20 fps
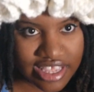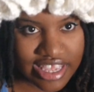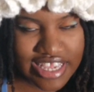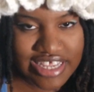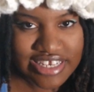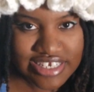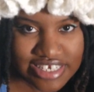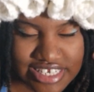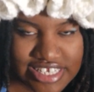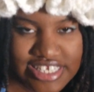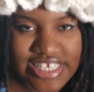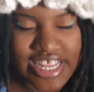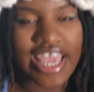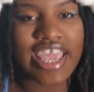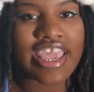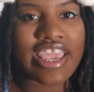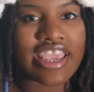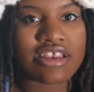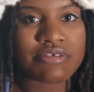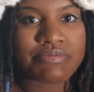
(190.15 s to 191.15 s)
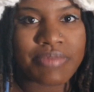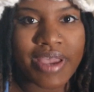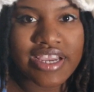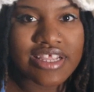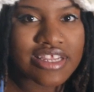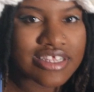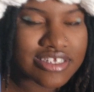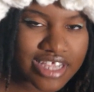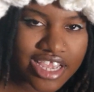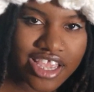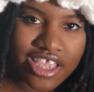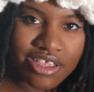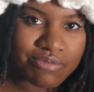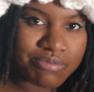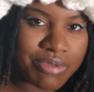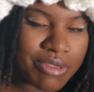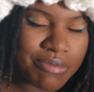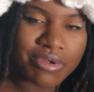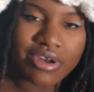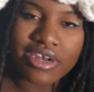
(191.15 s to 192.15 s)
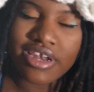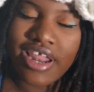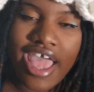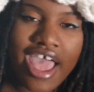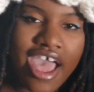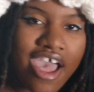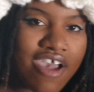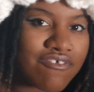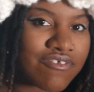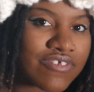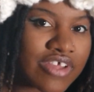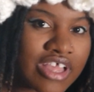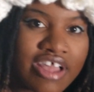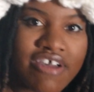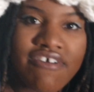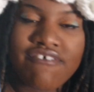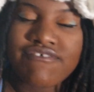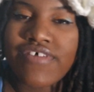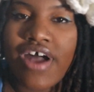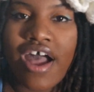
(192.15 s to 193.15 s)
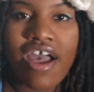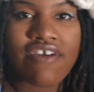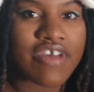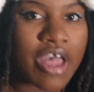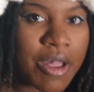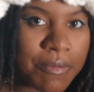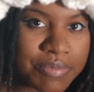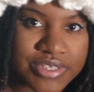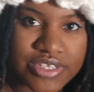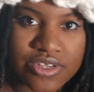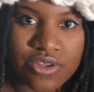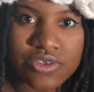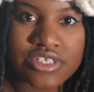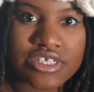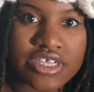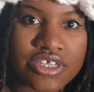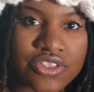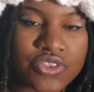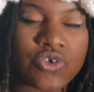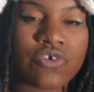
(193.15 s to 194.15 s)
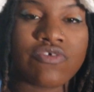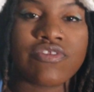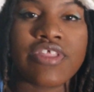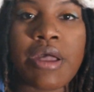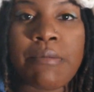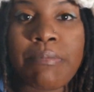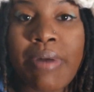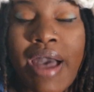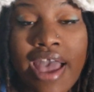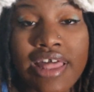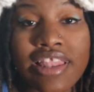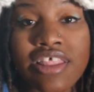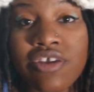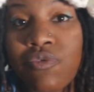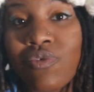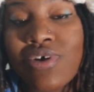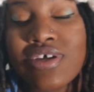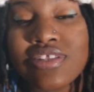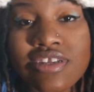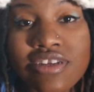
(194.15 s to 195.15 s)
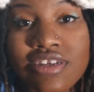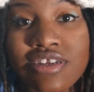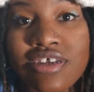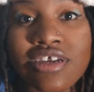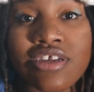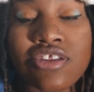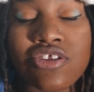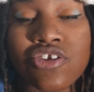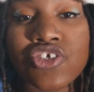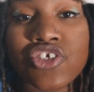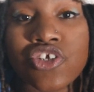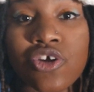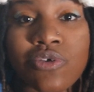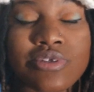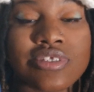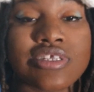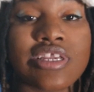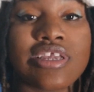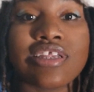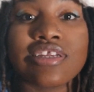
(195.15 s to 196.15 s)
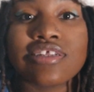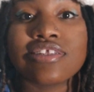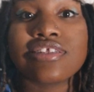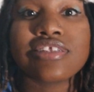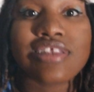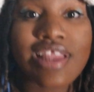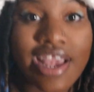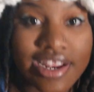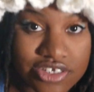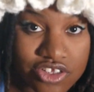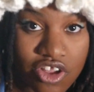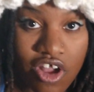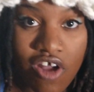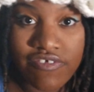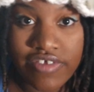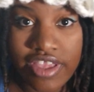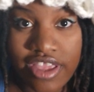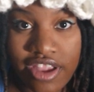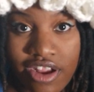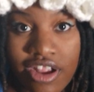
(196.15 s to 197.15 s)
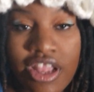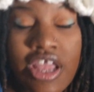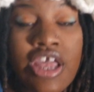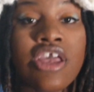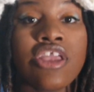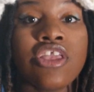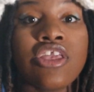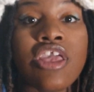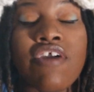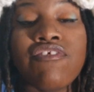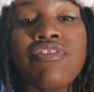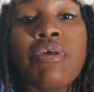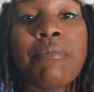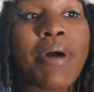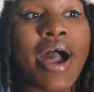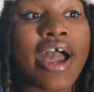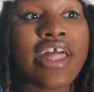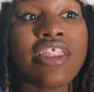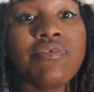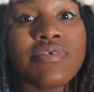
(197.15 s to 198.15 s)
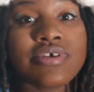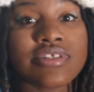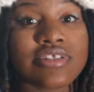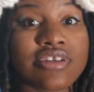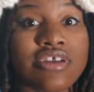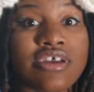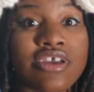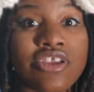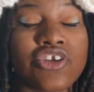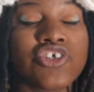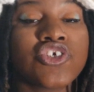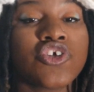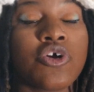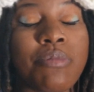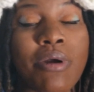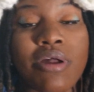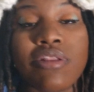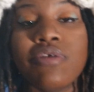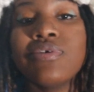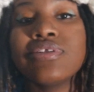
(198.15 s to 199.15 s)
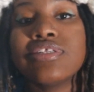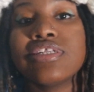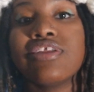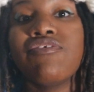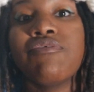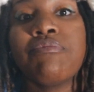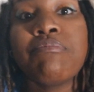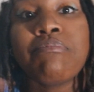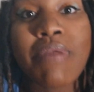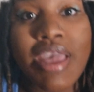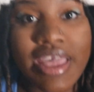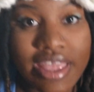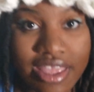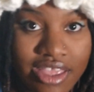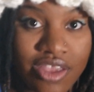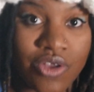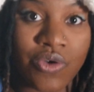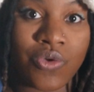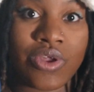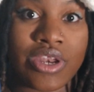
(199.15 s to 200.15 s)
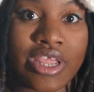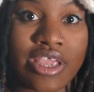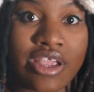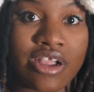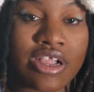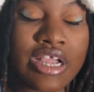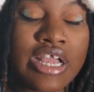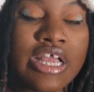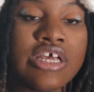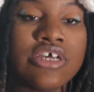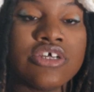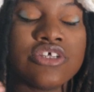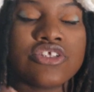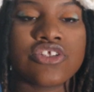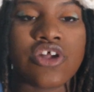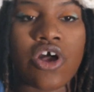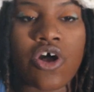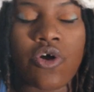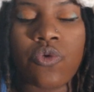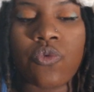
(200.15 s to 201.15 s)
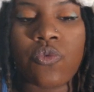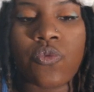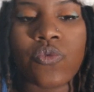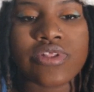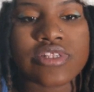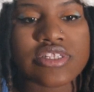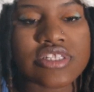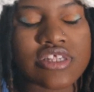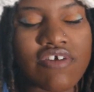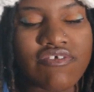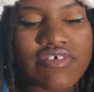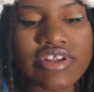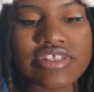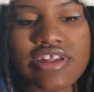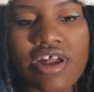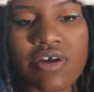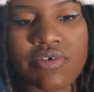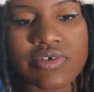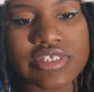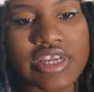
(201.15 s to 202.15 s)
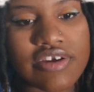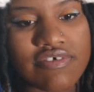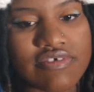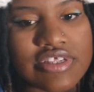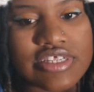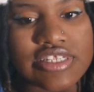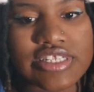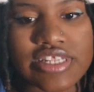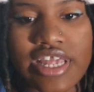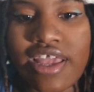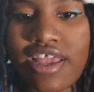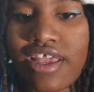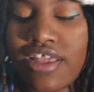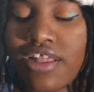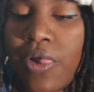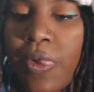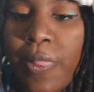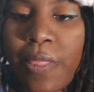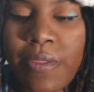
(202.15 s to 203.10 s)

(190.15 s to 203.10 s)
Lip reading: insane. Back in the day, people didn't have 5 episodes to get through. If that pilot wasn't good, your show was getting snatched off air. If the pilot wasn't good, your show probably wasn't even making it on air. So with Severance, I would definitely say